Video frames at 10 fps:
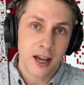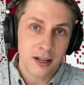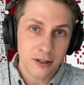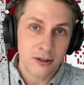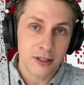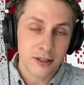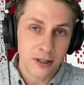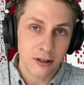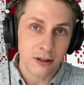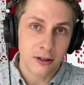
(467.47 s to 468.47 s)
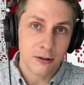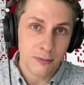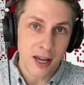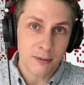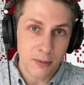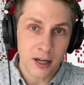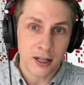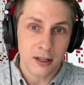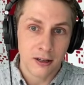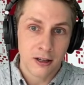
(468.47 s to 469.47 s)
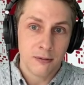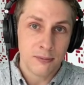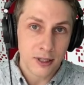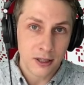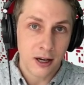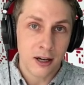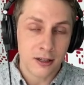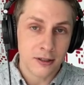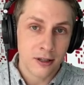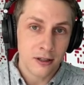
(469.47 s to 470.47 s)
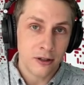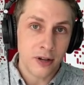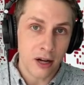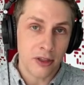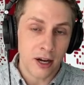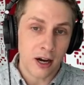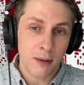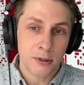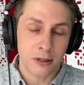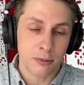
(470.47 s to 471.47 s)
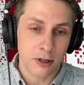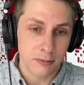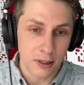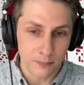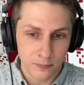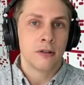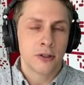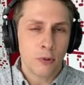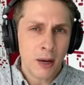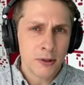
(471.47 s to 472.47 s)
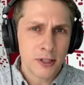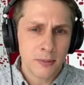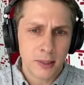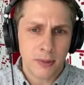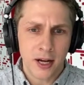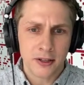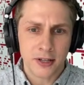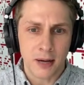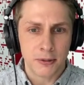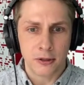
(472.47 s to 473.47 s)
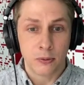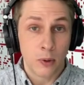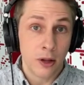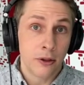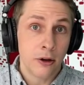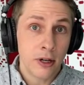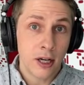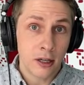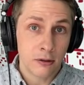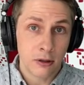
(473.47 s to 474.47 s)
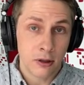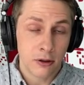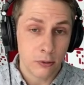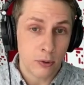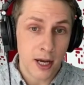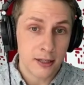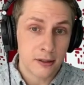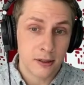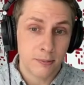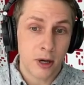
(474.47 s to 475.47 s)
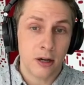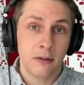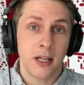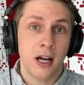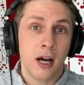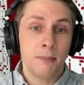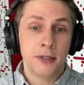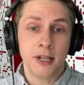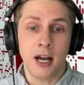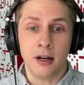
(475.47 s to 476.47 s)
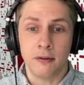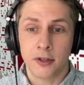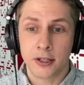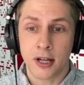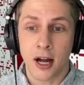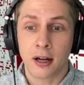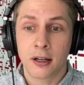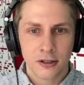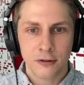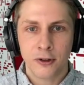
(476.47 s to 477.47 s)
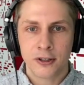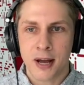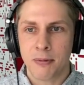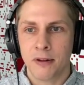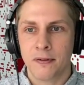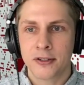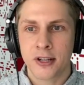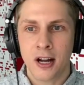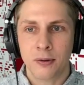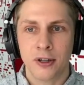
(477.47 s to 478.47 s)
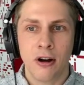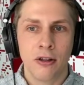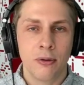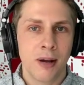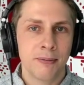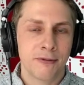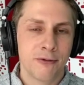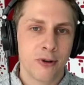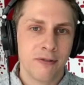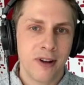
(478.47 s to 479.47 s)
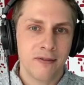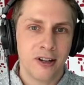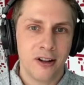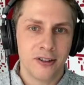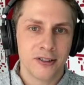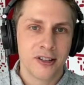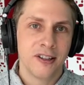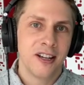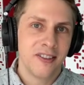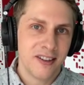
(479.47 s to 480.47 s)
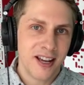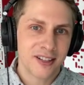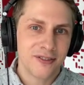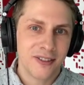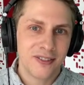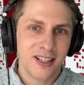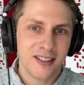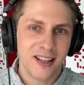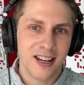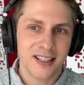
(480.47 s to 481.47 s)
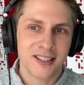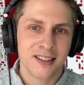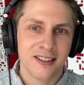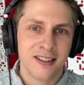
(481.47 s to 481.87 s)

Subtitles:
and you can still make money because you got that option premium. So why would somebody buy this option? Well, they're getting the right to part of the upside of the stock. So for example, if the stock went all the way up to $45 in the next 15 days,